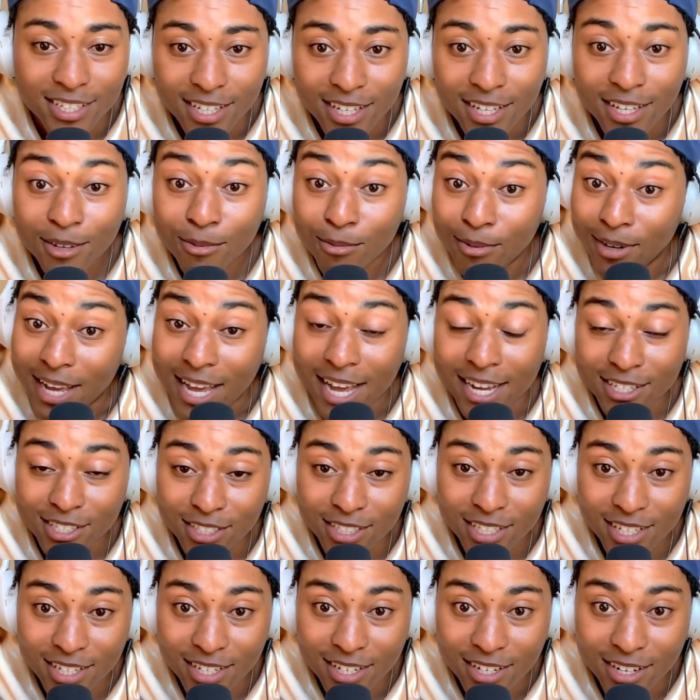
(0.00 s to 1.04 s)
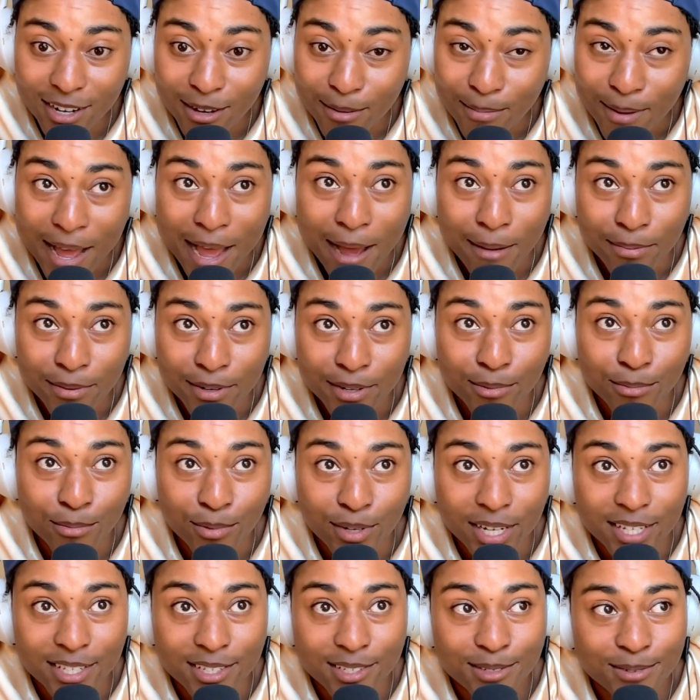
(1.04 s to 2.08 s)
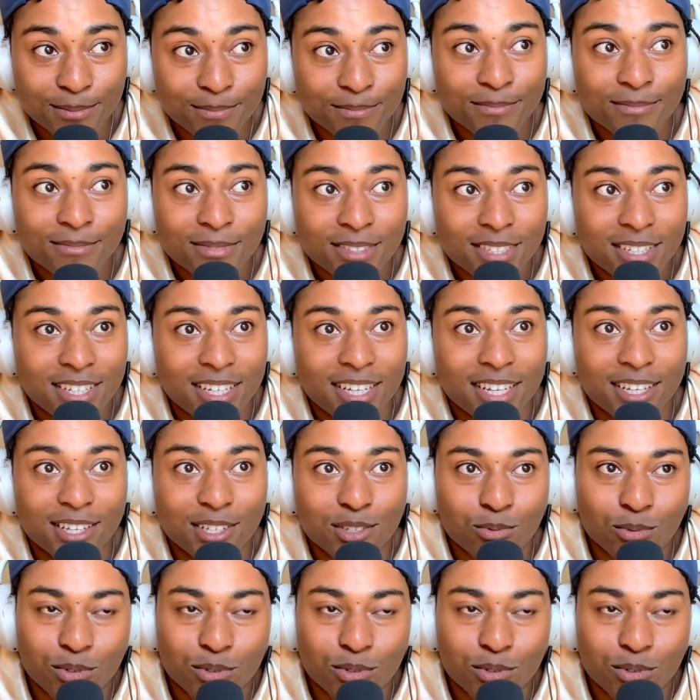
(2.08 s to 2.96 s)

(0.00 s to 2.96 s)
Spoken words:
What actually ended up happening is